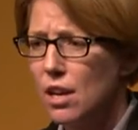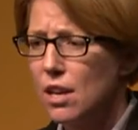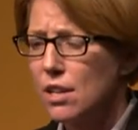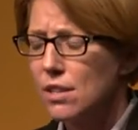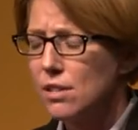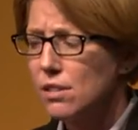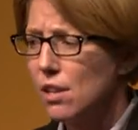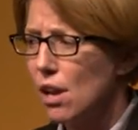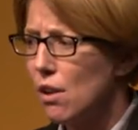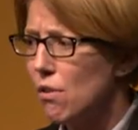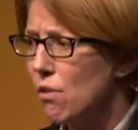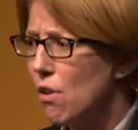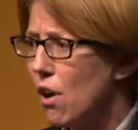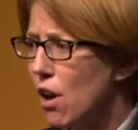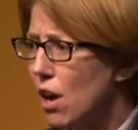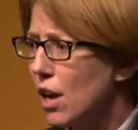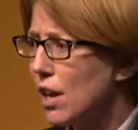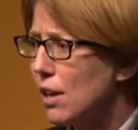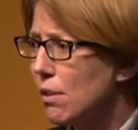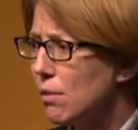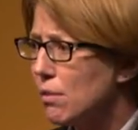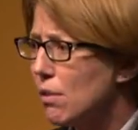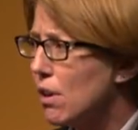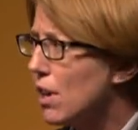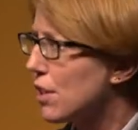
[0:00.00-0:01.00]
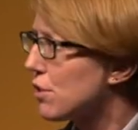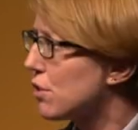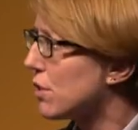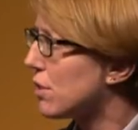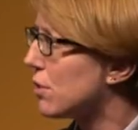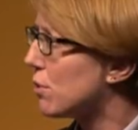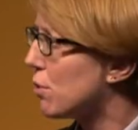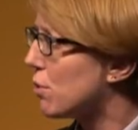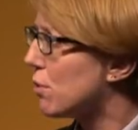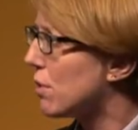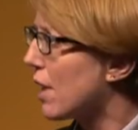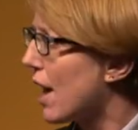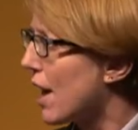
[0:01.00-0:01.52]
So I, I just
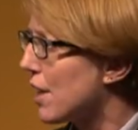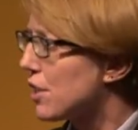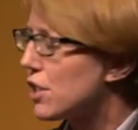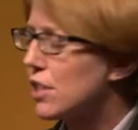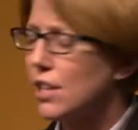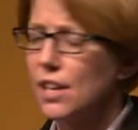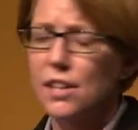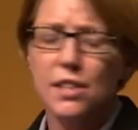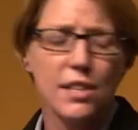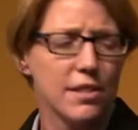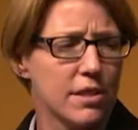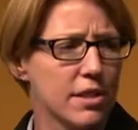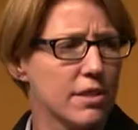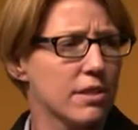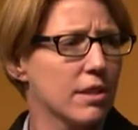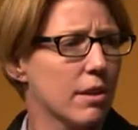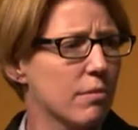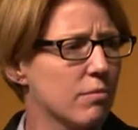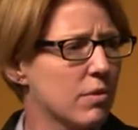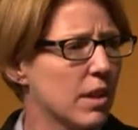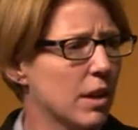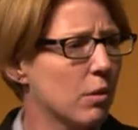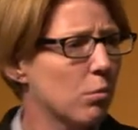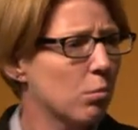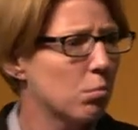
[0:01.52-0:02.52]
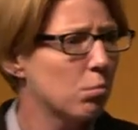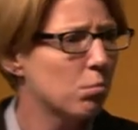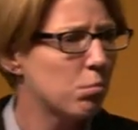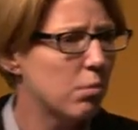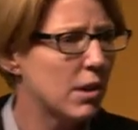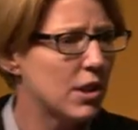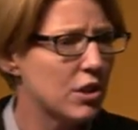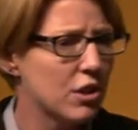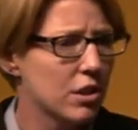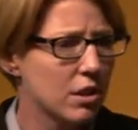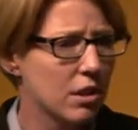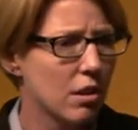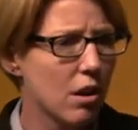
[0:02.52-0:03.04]
thought, actually, this is something
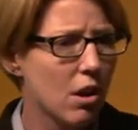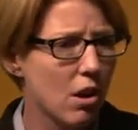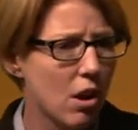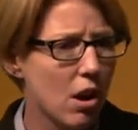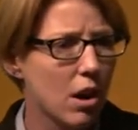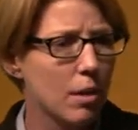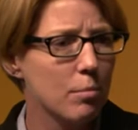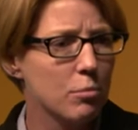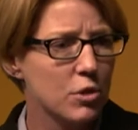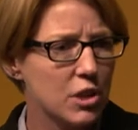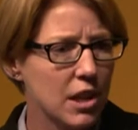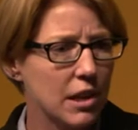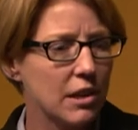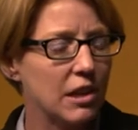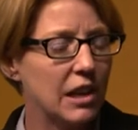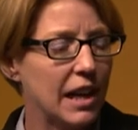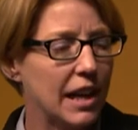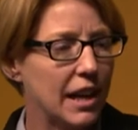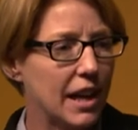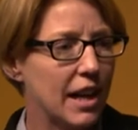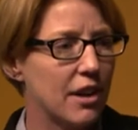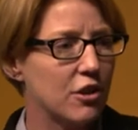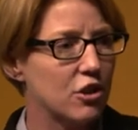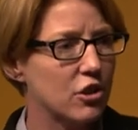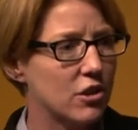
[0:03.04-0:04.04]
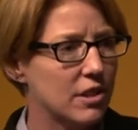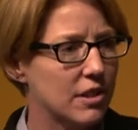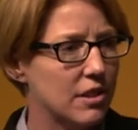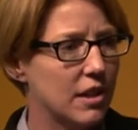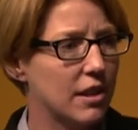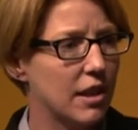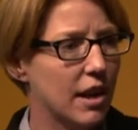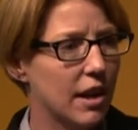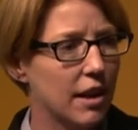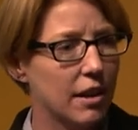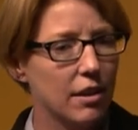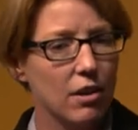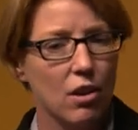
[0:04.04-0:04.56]
which I'm generally interested
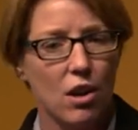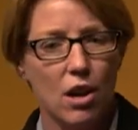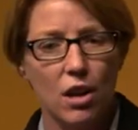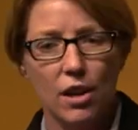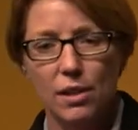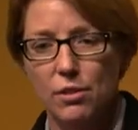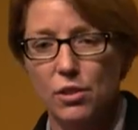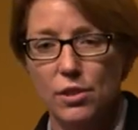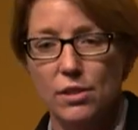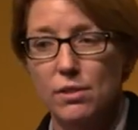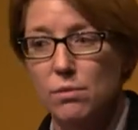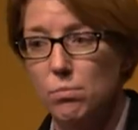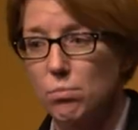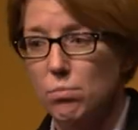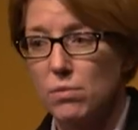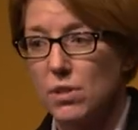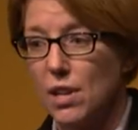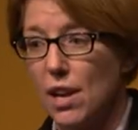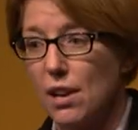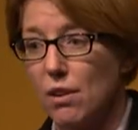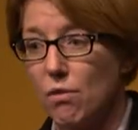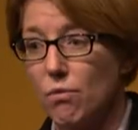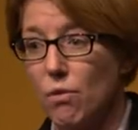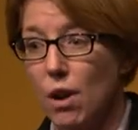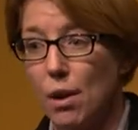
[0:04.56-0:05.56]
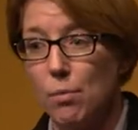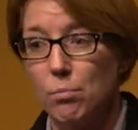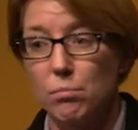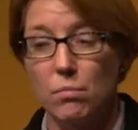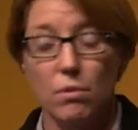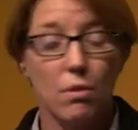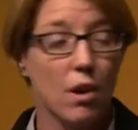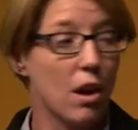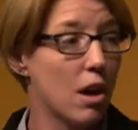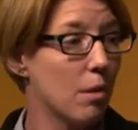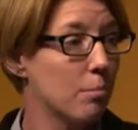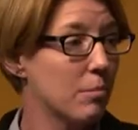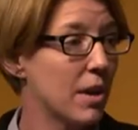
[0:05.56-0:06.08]
in. I just said, I'm,
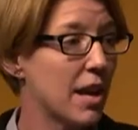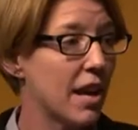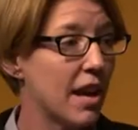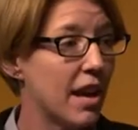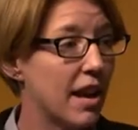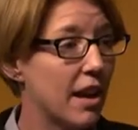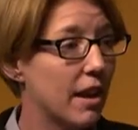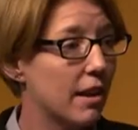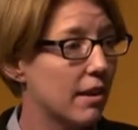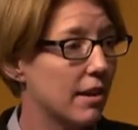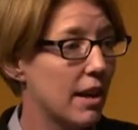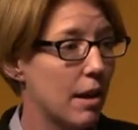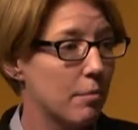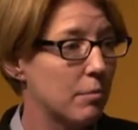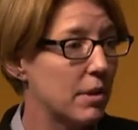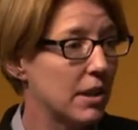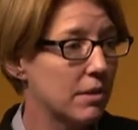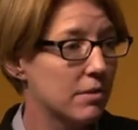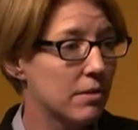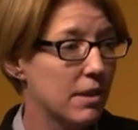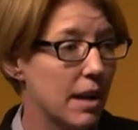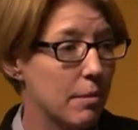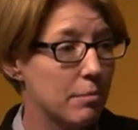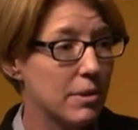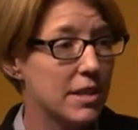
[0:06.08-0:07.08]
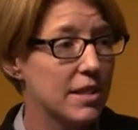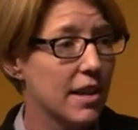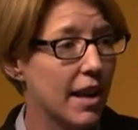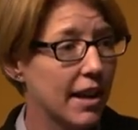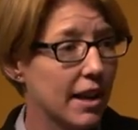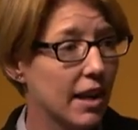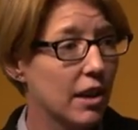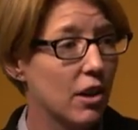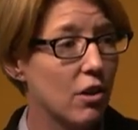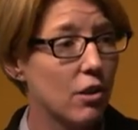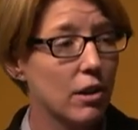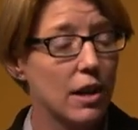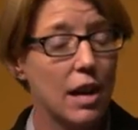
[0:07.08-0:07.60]
I'm here, let me, let me take
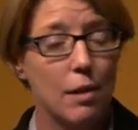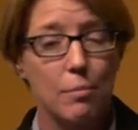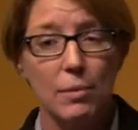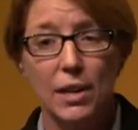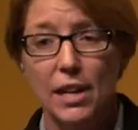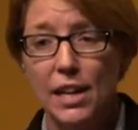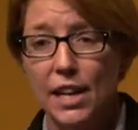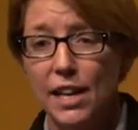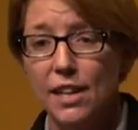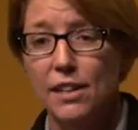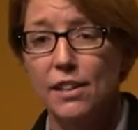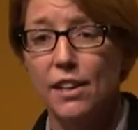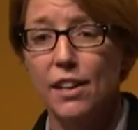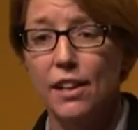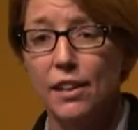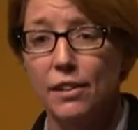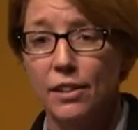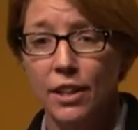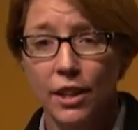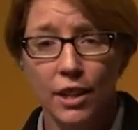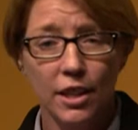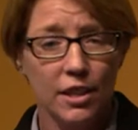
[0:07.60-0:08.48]
it on, let me lead it.